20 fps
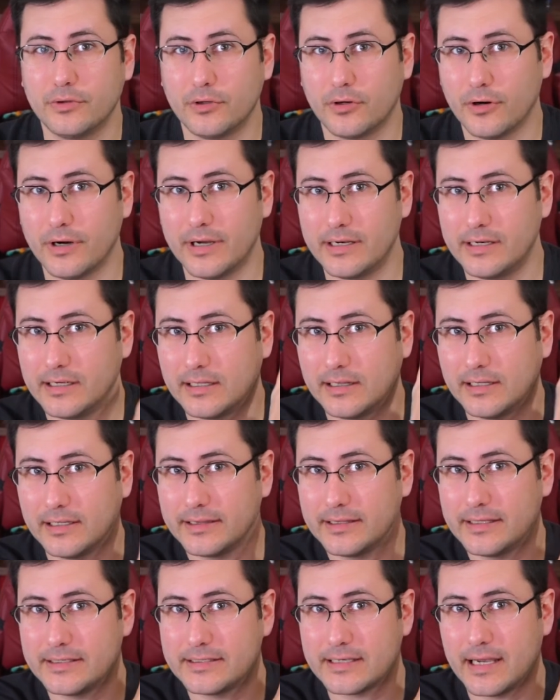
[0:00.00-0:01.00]
go ahead and click
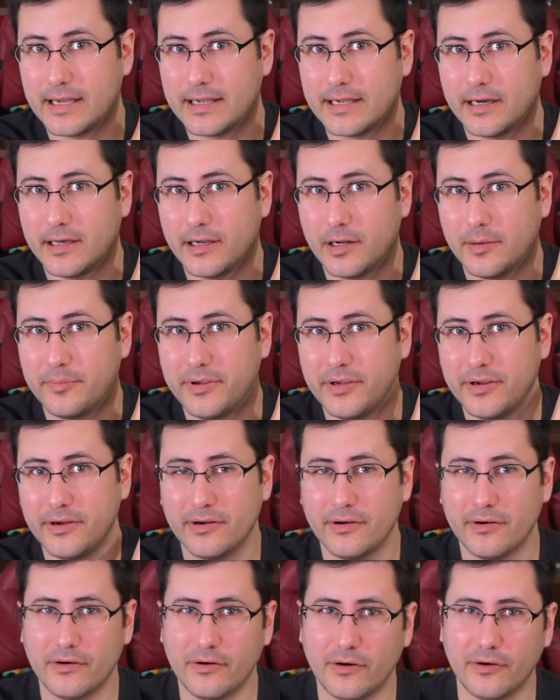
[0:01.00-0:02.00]
this icon up
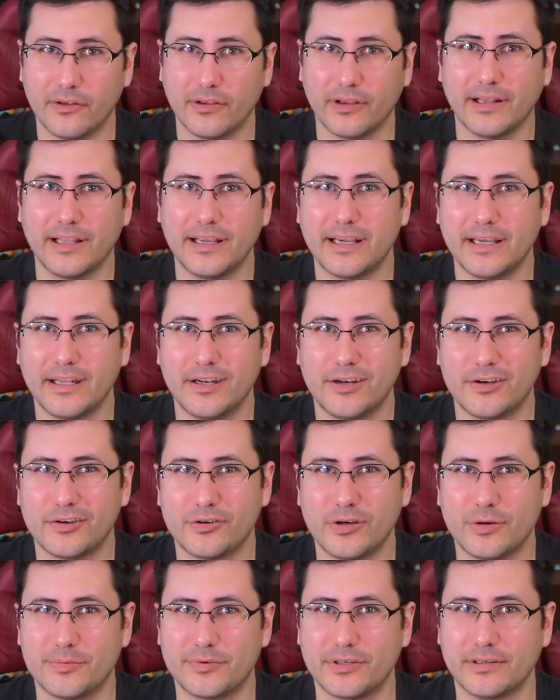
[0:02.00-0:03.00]
here or the link in the
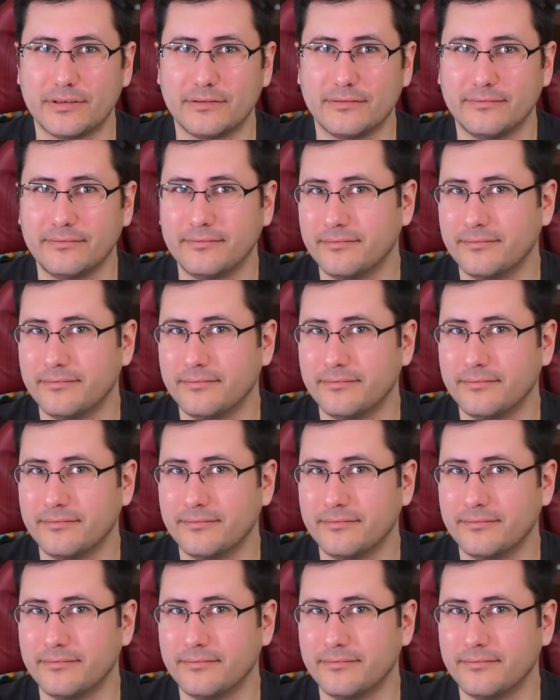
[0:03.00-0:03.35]
description.